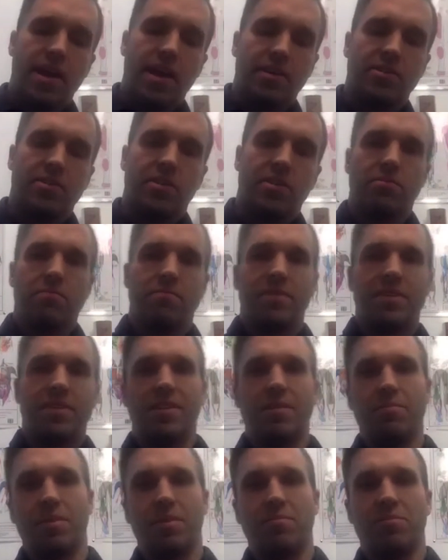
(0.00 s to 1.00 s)
so the
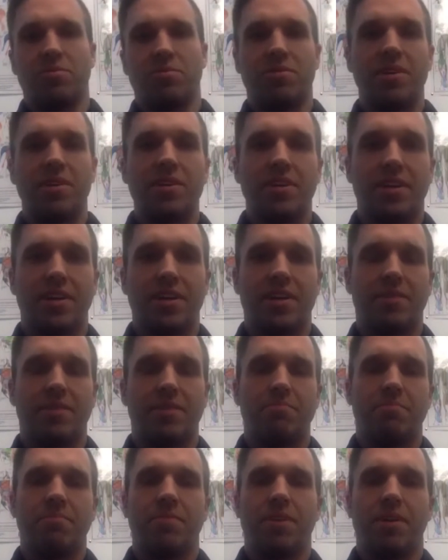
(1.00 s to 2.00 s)
symptoms really
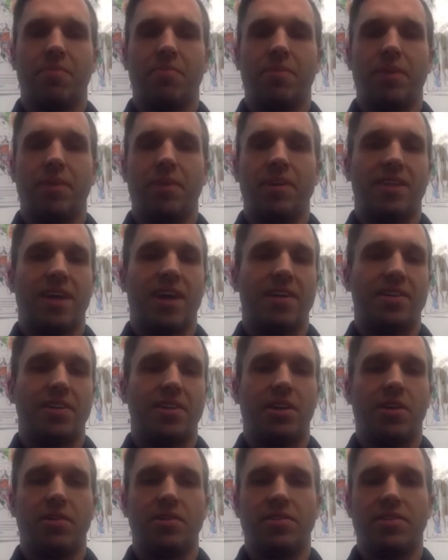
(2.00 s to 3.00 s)
are based on,
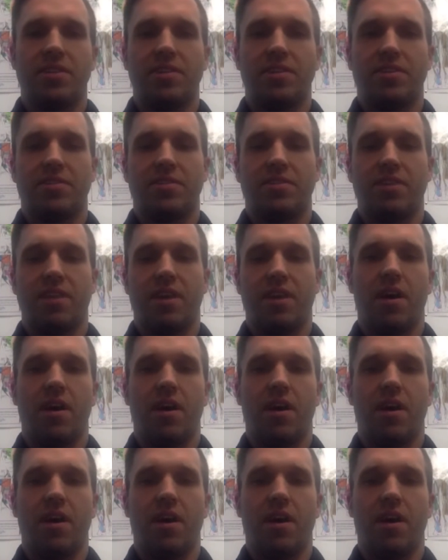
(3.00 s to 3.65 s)
you know, is this